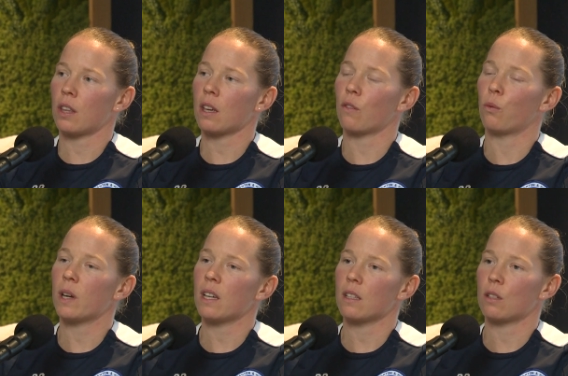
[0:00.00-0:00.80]
I think if
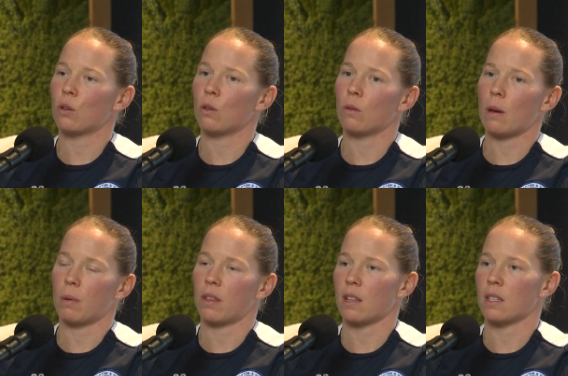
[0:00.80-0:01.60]
we're too
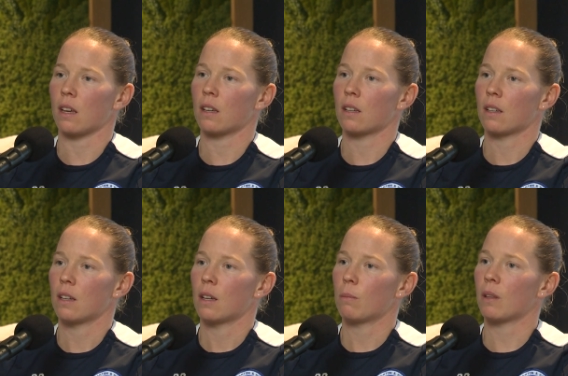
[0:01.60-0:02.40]
empathetic,
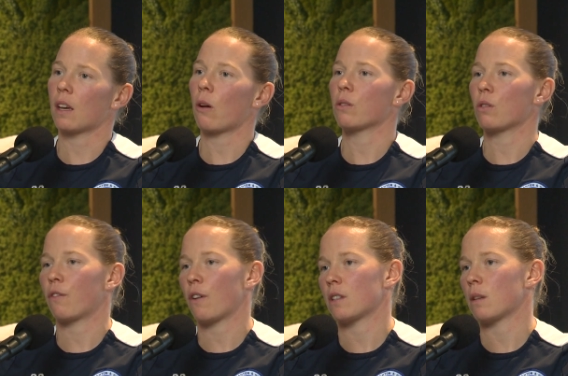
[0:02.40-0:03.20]
but they go
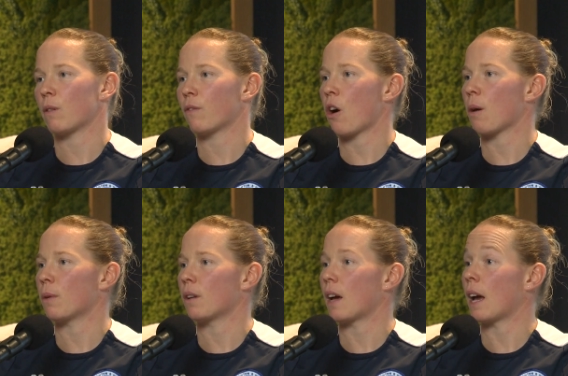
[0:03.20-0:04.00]
into a first team
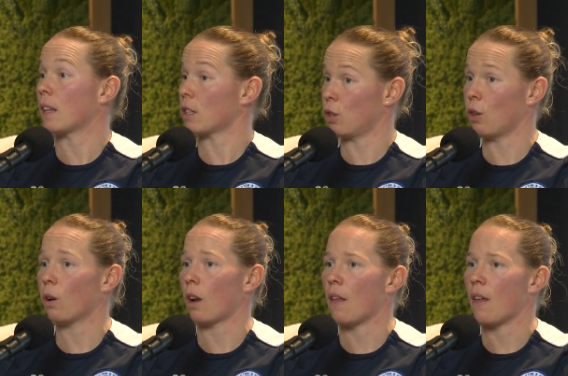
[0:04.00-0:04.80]
environment and it's
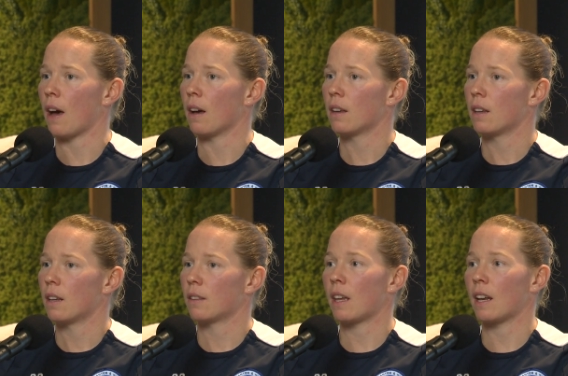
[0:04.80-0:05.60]
not like that,
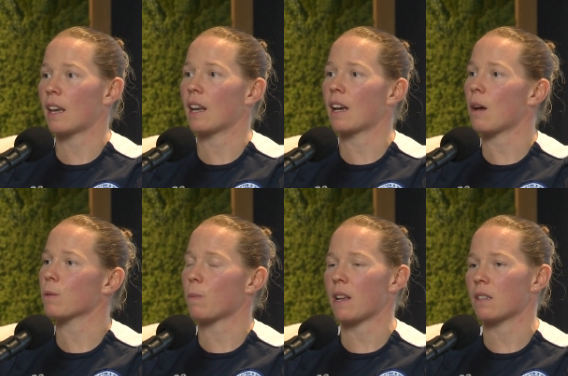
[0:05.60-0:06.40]
then again it
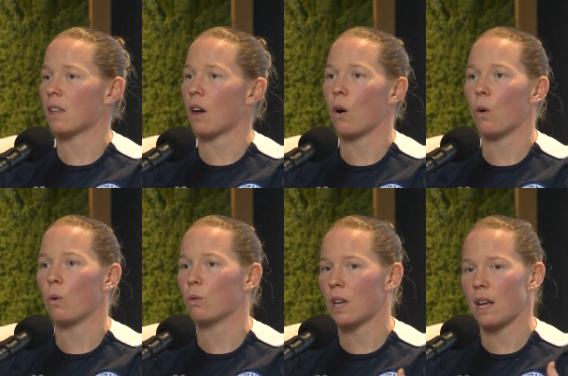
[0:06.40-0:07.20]
comes back to the
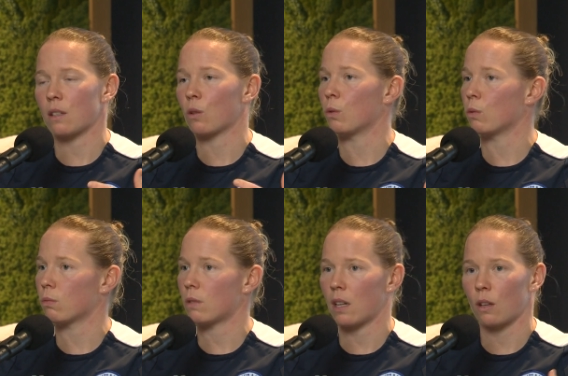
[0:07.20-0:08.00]
whole
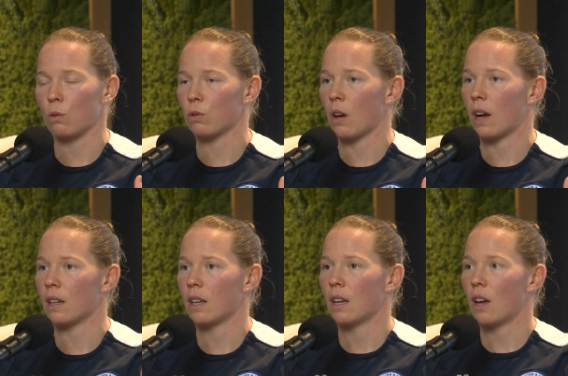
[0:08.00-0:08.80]
technical side.